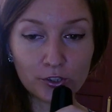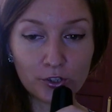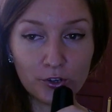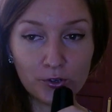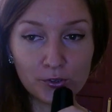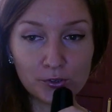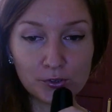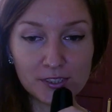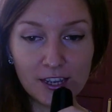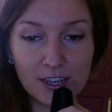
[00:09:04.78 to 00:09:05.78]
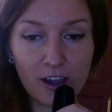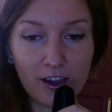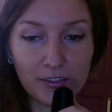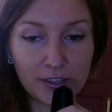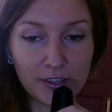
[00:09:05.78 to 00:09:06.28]
clothes,
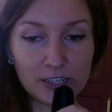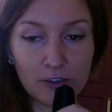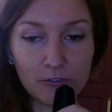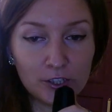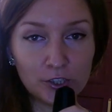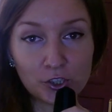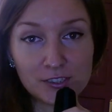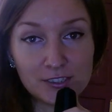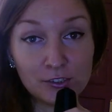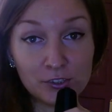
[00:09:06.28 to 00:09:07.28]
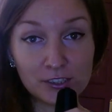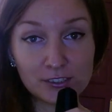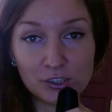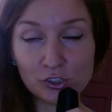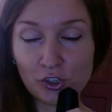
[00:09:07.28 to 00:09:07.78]
that's definitely not
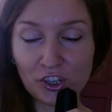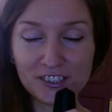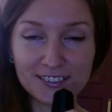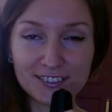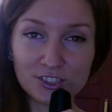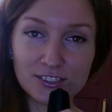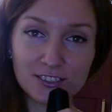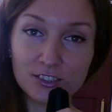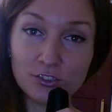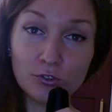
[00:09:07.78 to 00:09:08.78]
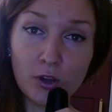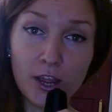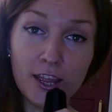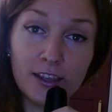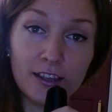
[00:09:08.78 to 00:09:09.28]
serious. He is not interested in you
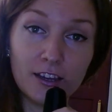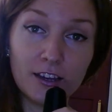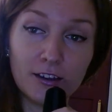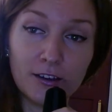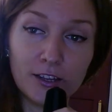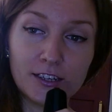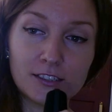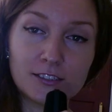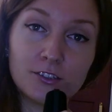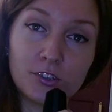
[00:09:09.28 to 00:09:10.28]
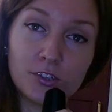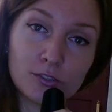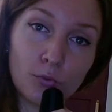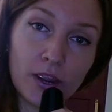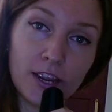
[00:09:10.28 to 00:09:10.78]
in a
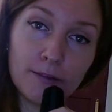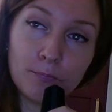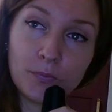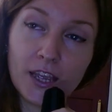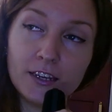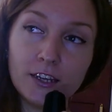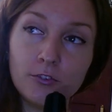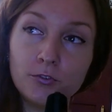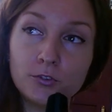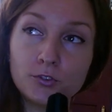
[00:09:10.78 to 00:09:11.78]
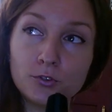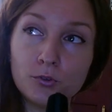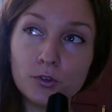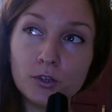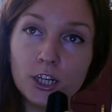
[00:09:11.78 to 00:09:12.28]
serious way. And if you
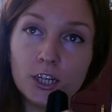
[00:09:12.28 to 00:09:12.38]
do,